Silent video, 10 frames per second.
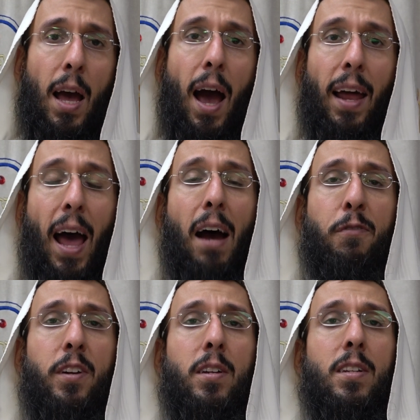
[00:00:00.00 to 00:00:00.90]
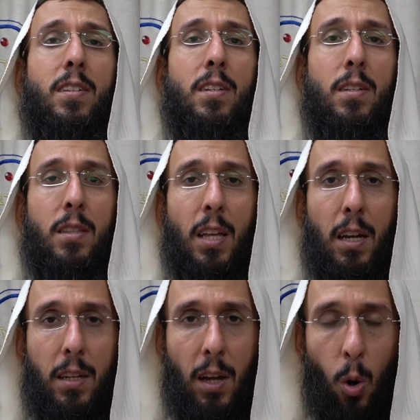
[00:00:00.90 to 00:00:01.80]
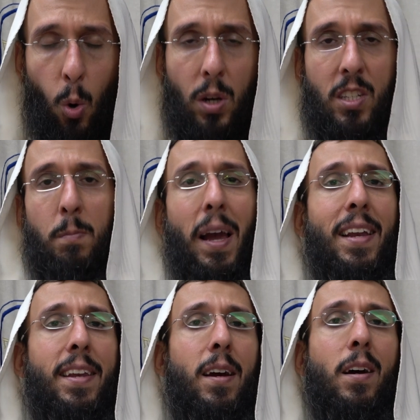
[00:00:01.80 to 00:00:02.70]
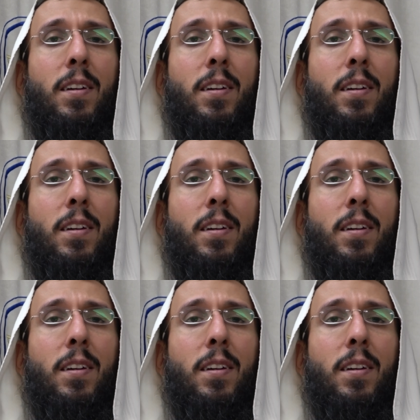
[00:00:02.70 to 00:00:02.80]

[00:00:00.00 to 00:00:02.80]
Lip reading: And after the hole is made there,